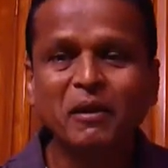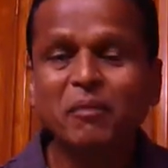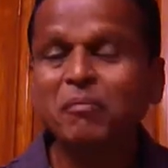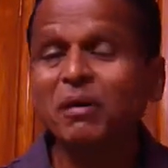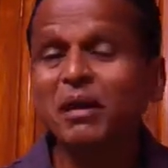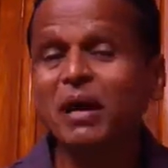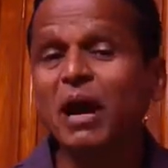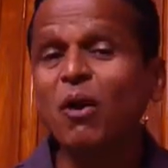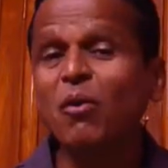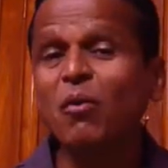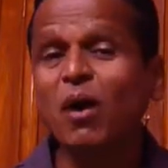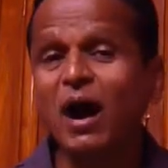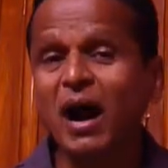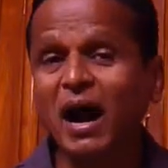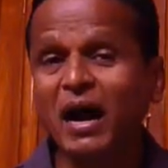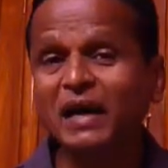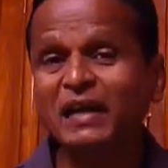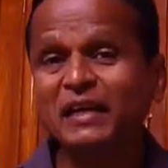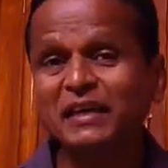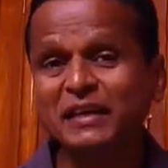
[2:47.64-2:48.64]
But how
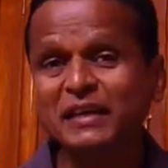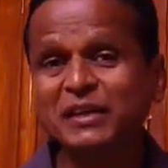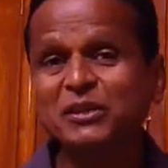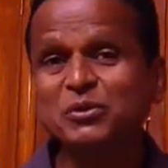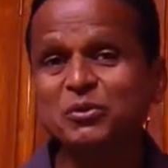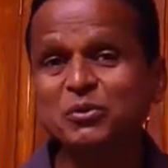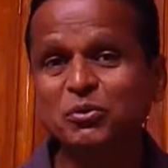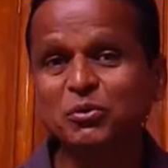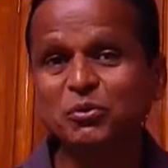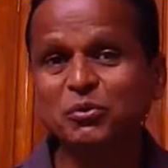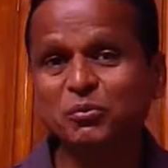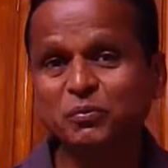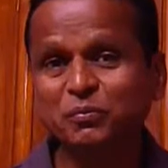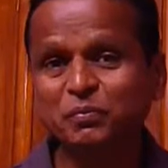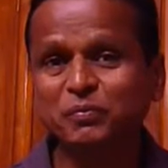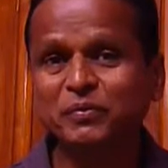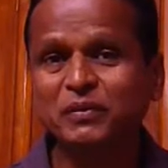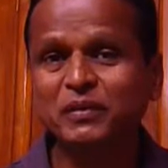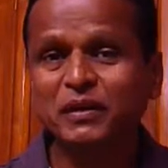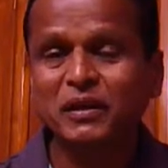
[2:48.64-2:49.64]
hard it is to
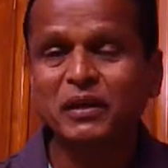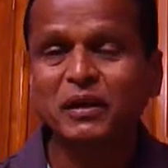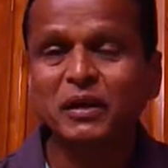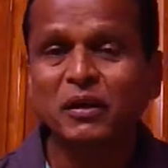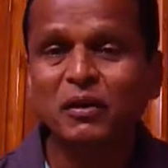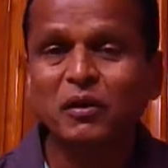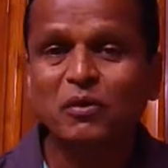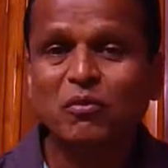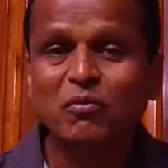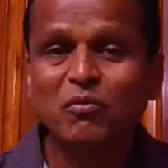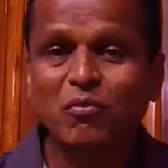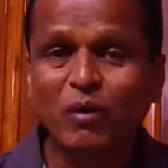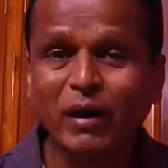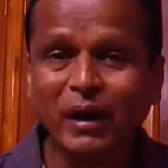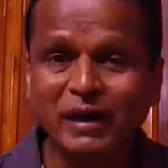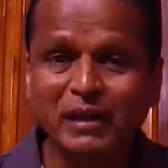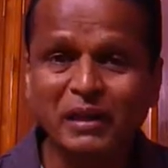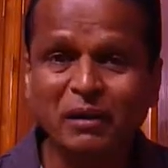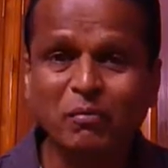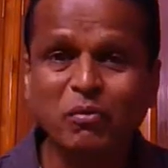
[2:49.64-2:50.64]

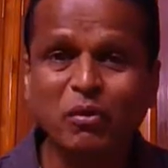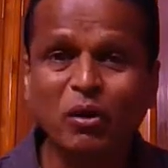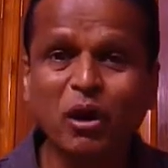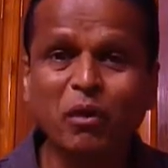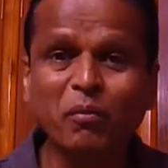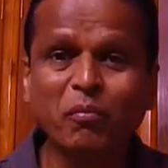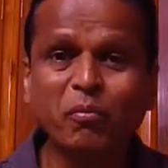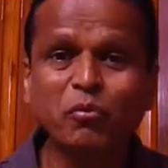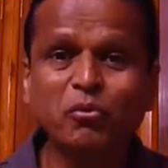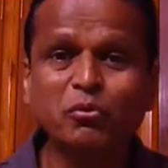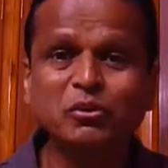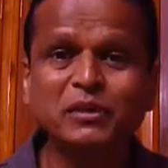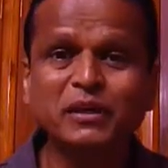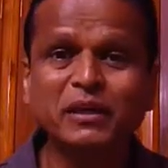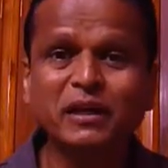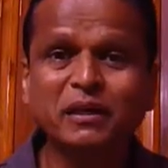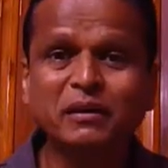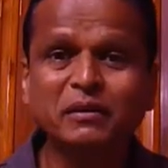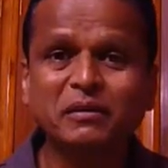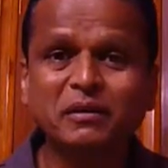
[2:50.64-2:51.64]
write a blog post
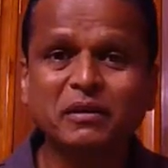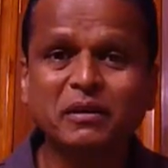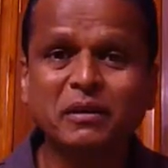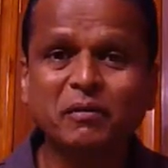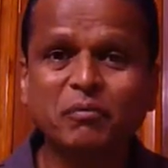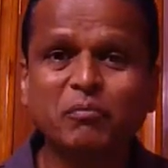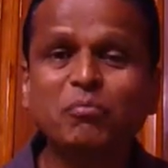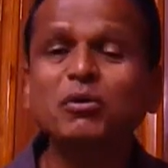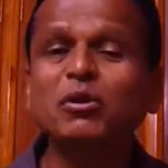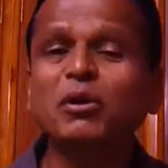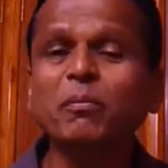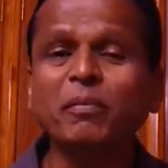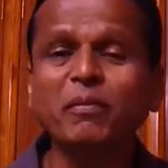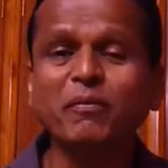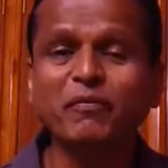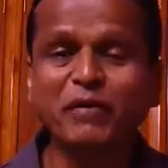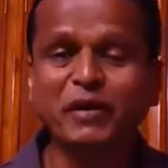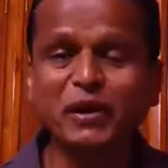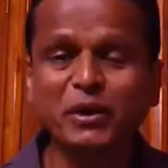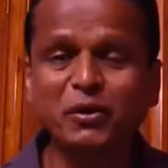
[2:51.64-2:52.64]
there, put up a
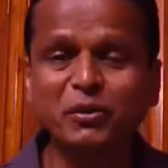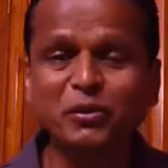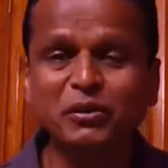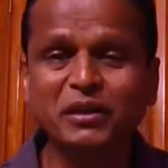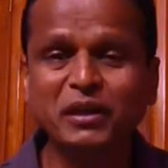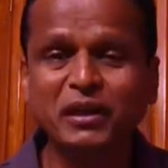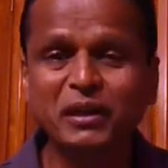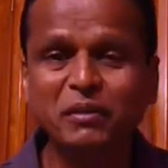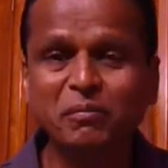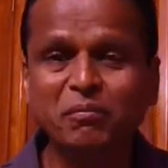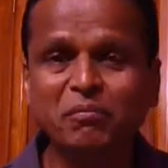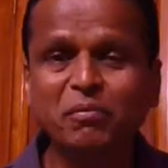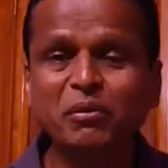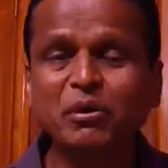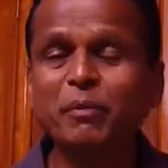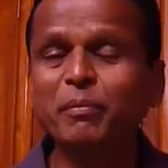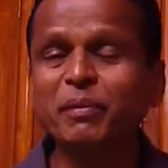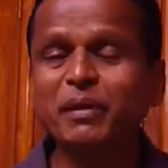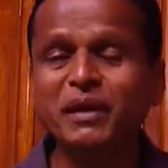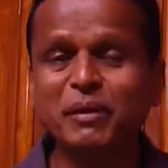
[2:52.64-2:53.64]
video there, put
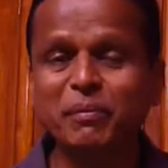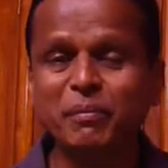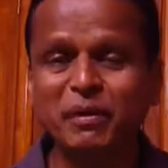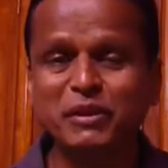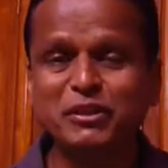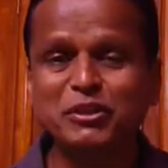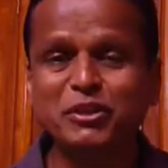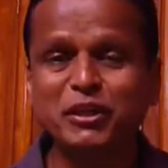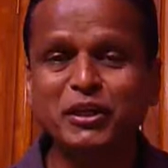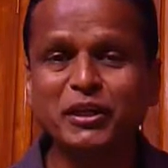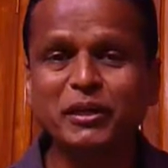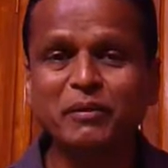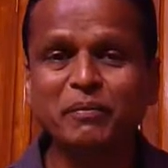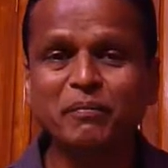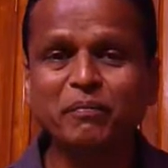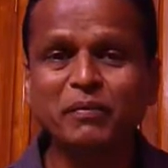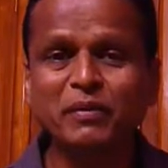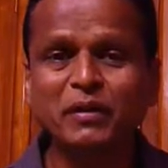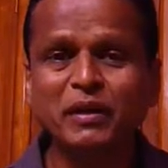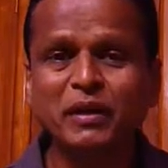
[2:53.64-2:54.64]
up an image there.
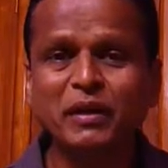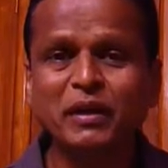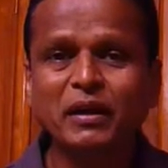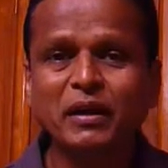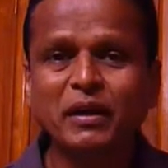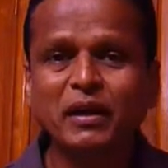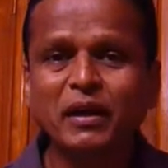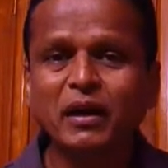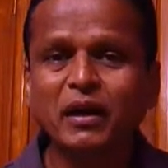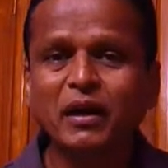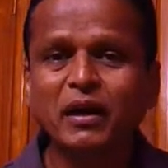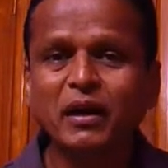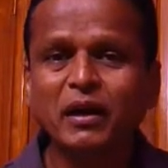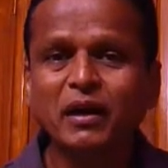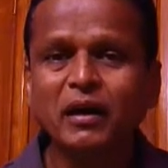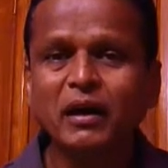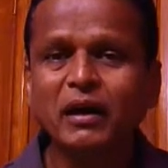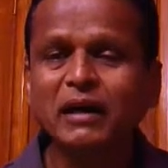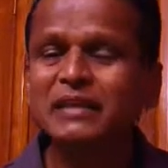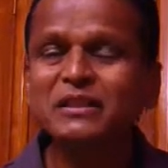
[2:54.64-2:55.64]

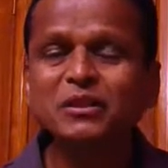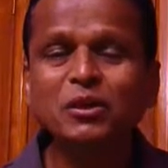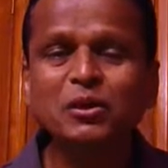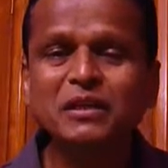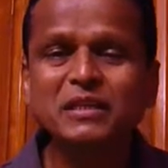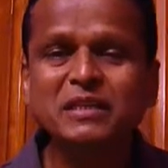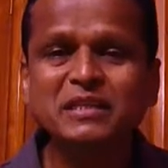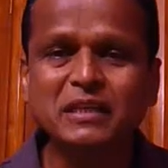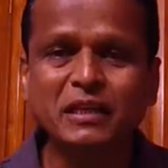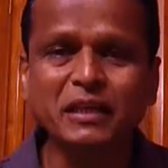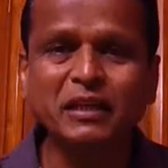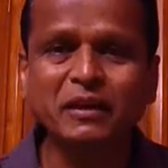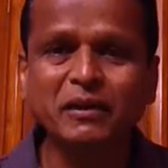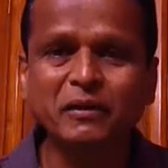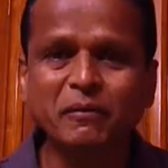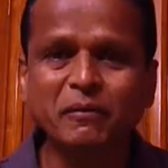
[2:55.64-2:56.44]
It's not easy.